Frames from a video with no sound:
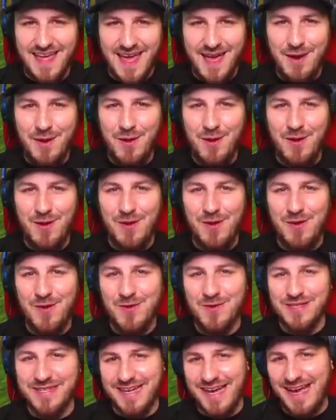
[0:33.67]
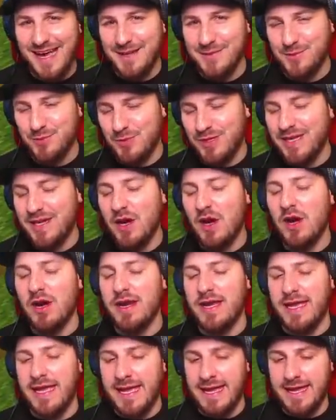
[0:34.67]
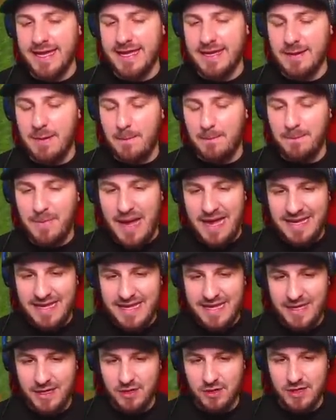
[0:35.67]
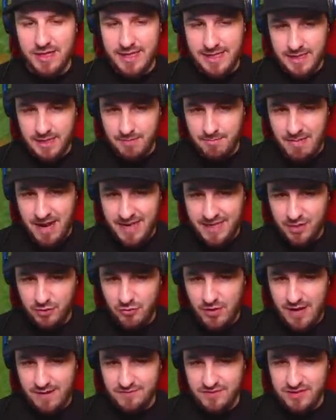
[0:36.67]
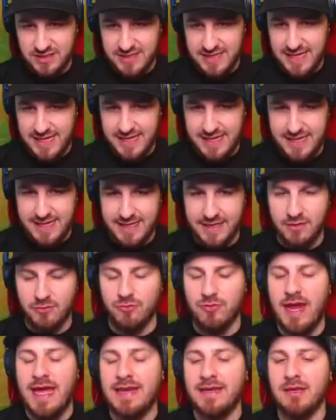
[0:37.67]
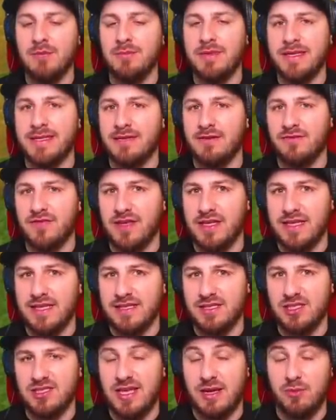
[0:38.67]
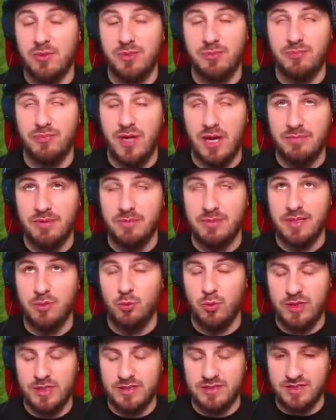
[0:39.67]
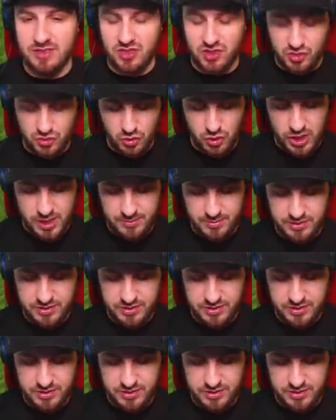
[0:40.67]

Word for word: Heyo, guys, we are back here in Minecraft today in a random little village that we probably will destroy.